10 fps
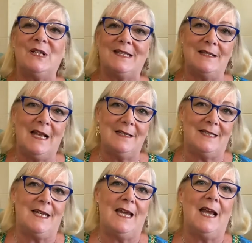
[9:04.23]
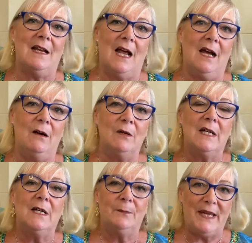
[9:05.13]
personality and how
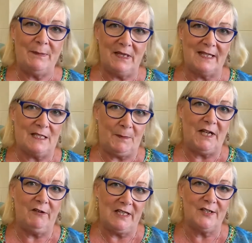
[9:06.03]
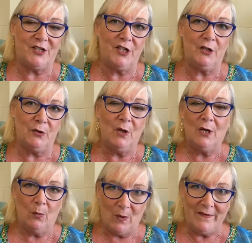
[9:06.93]
people experience
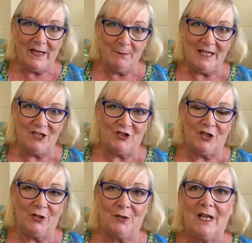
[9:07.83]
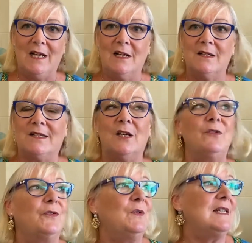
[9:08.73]
you when they meet you.
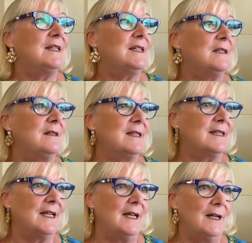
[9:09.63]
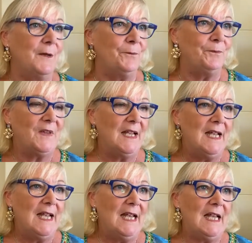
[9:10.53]
So for instance,
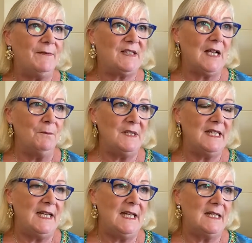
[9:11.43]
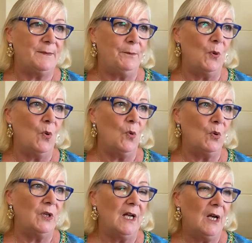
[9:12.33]
if somebody is
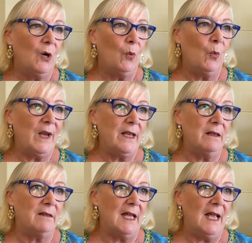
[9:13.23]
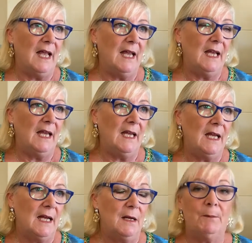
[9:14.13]
born with
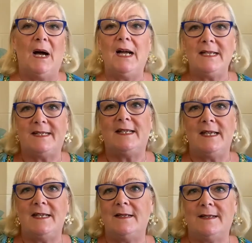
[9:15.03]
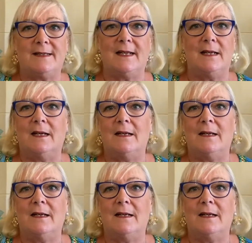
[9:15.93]
a Pisces